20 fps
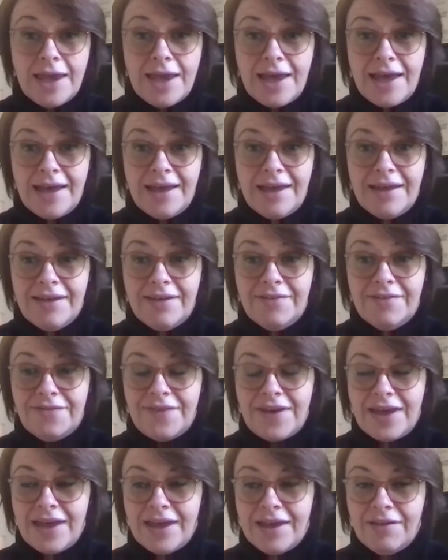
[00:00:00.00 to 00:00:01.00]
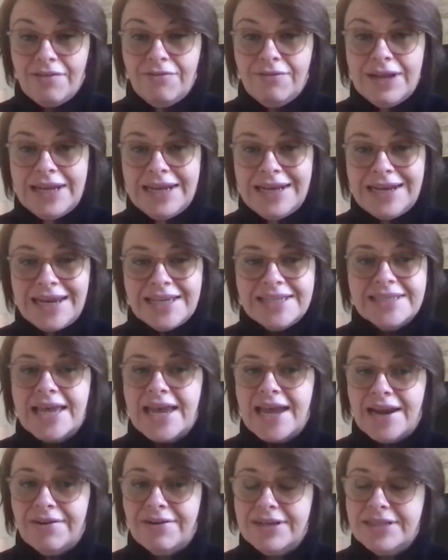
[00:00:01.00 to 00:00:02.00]
have a really nice
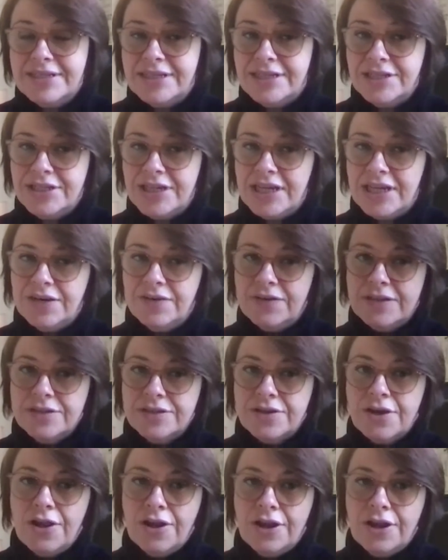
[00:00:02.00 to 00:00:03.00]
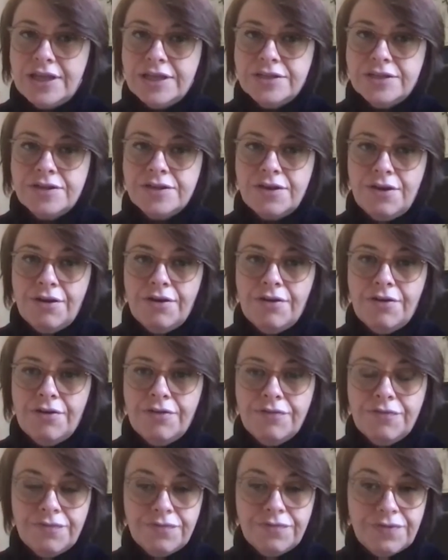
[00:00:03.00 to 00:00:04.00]
heritage here in Scotland
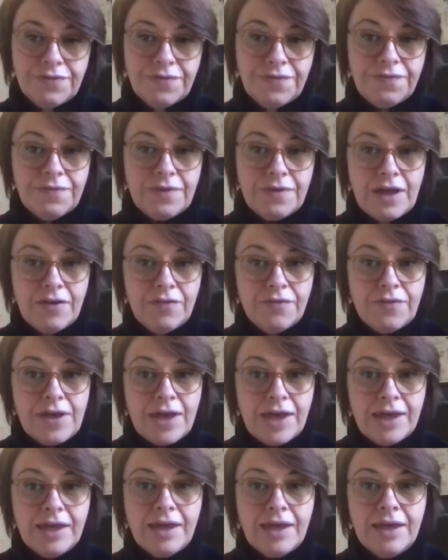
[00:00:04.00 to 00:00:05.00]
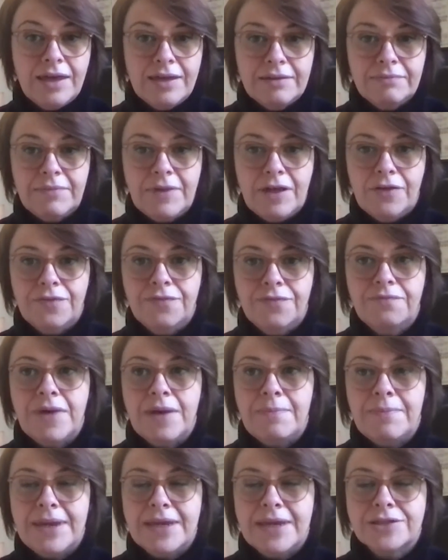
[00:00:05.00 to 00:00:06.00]
of, of a
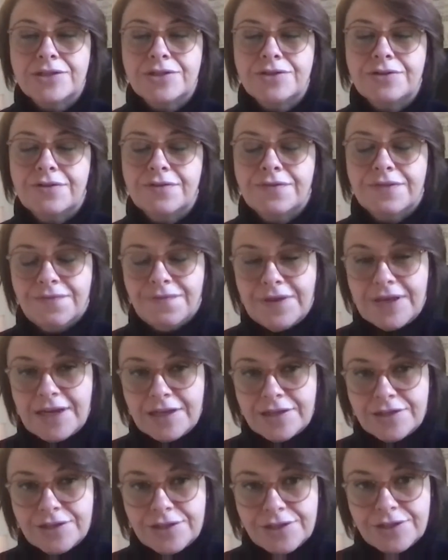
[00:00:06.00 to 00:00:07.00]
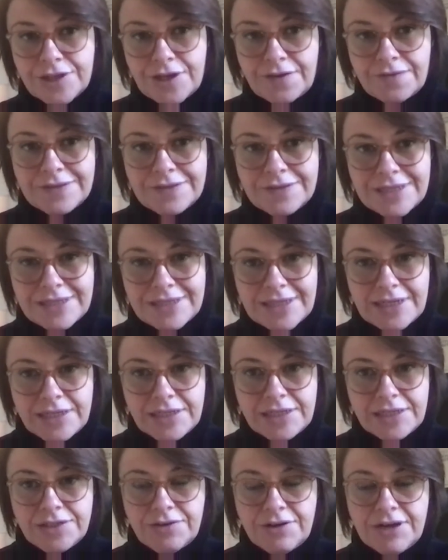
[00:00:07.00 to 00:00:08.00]
mixture of financial services
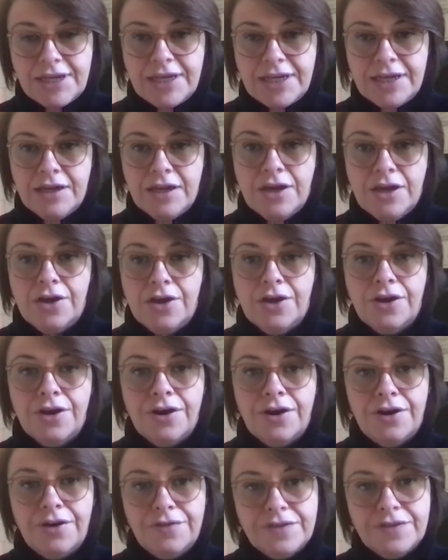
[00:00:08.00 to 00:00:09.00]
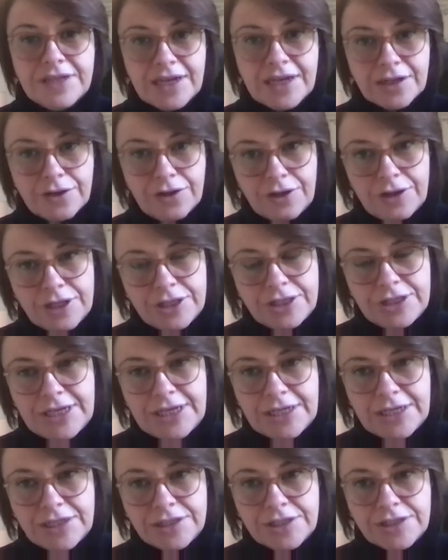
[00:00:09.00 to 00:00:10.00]
industry, of technology
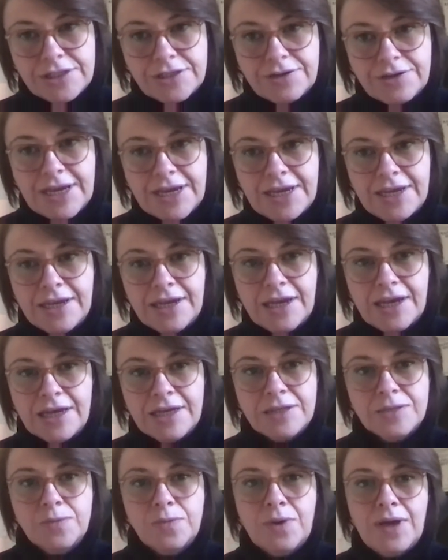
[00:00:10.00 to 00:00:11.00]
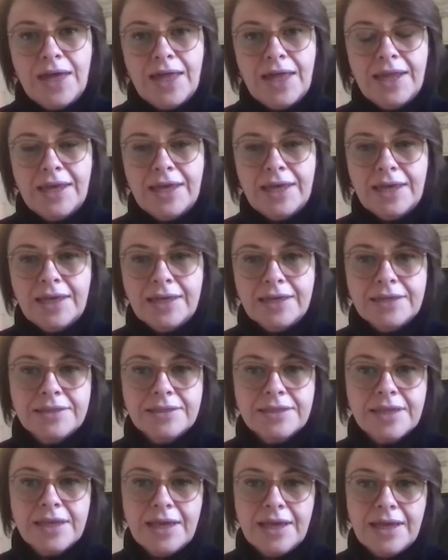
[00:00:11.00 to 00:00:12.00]
industry, as well
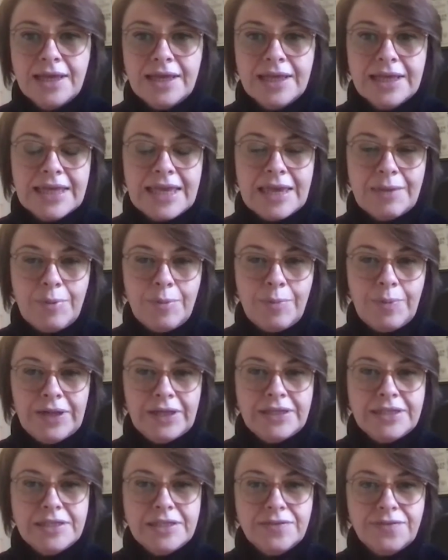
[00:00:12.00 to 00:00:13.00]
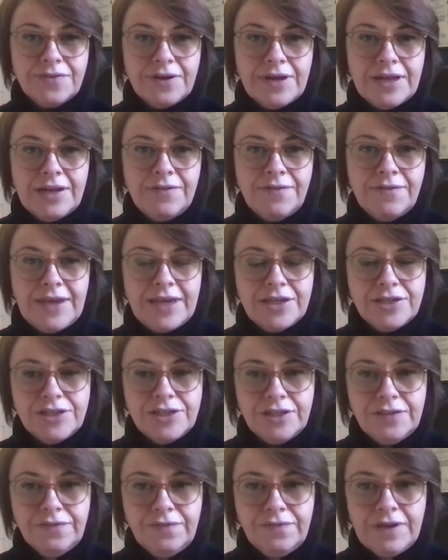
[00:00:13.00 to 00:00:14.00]
as capabilities for
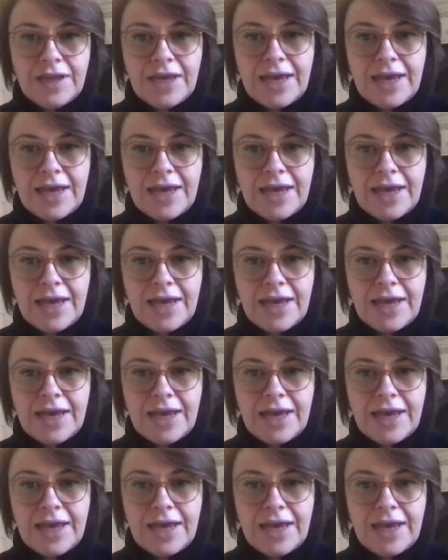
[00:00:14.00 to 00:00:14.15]
innovation.